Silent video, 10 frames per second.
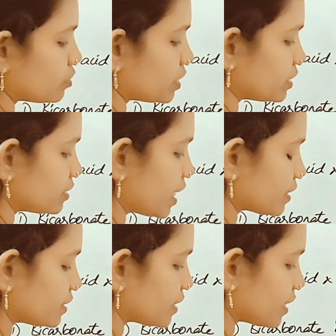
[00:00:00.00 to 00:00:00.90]
It is
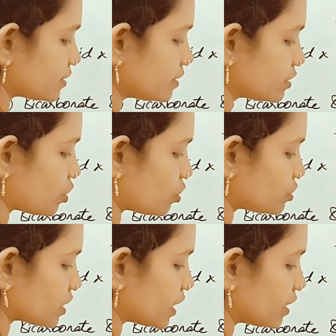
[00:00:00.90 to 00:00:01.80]
acting as its
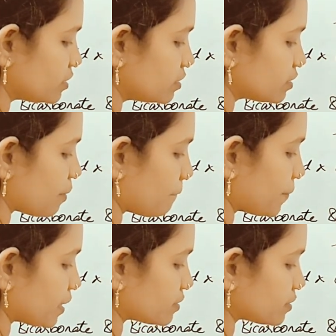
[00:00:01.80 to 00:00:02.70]
conjugate
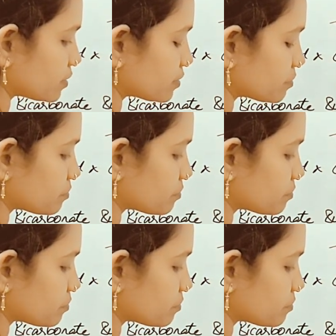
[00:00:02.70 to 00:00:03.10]
base.